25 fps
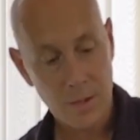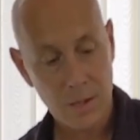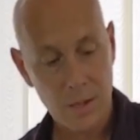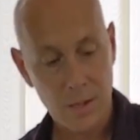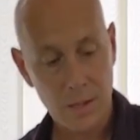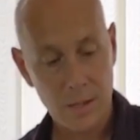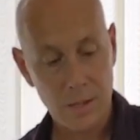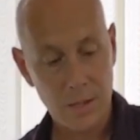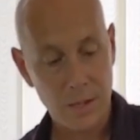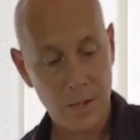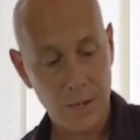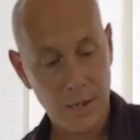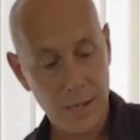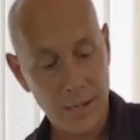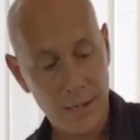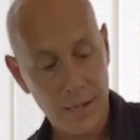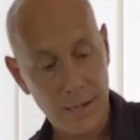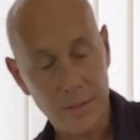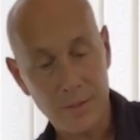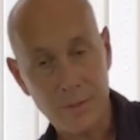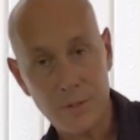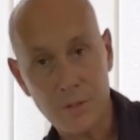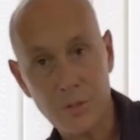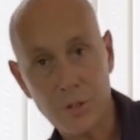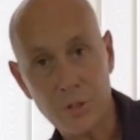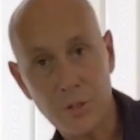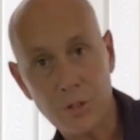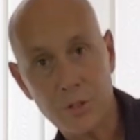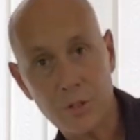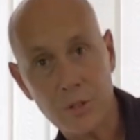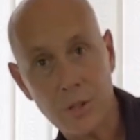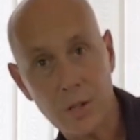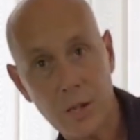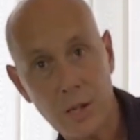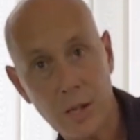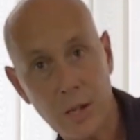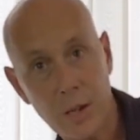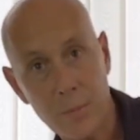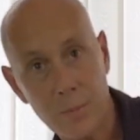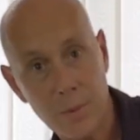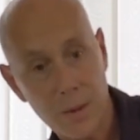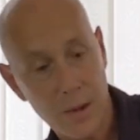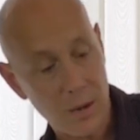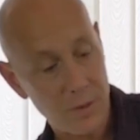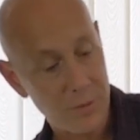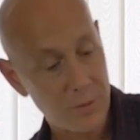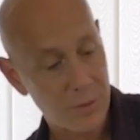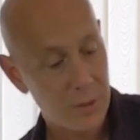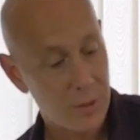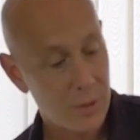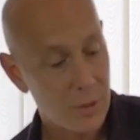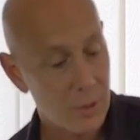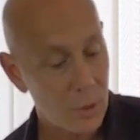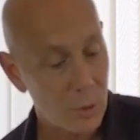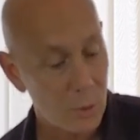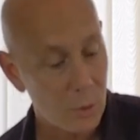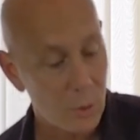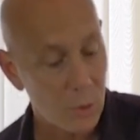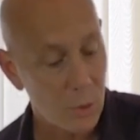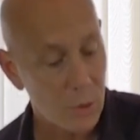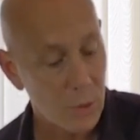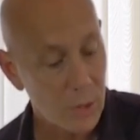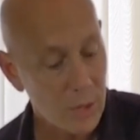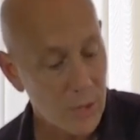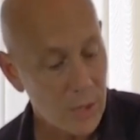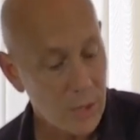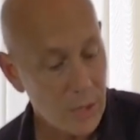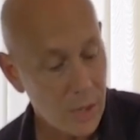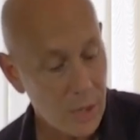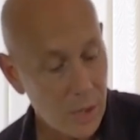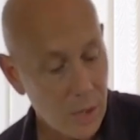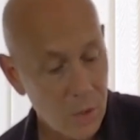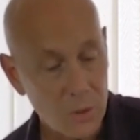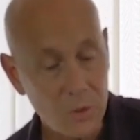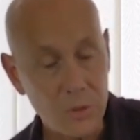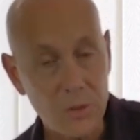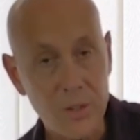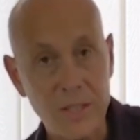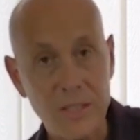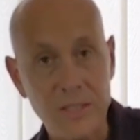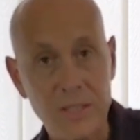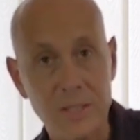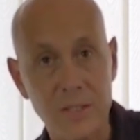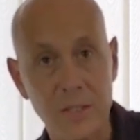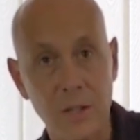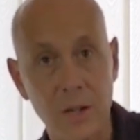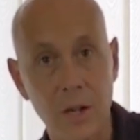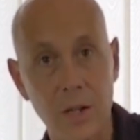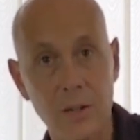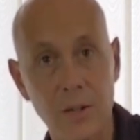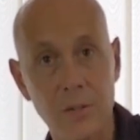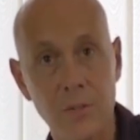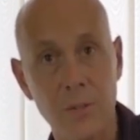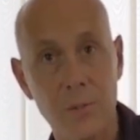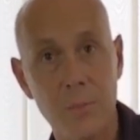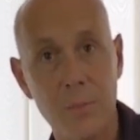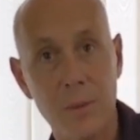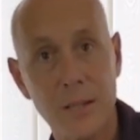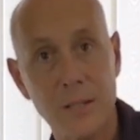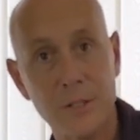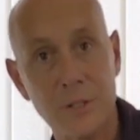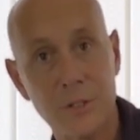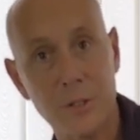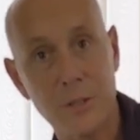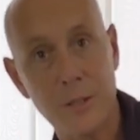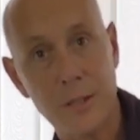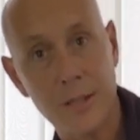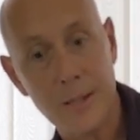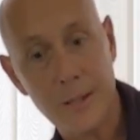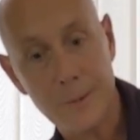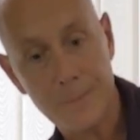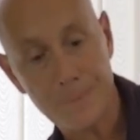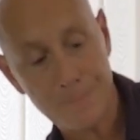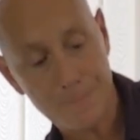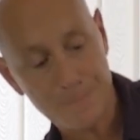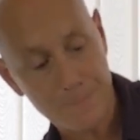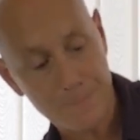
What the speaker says: And then our hands are just above or on this side of the patient here.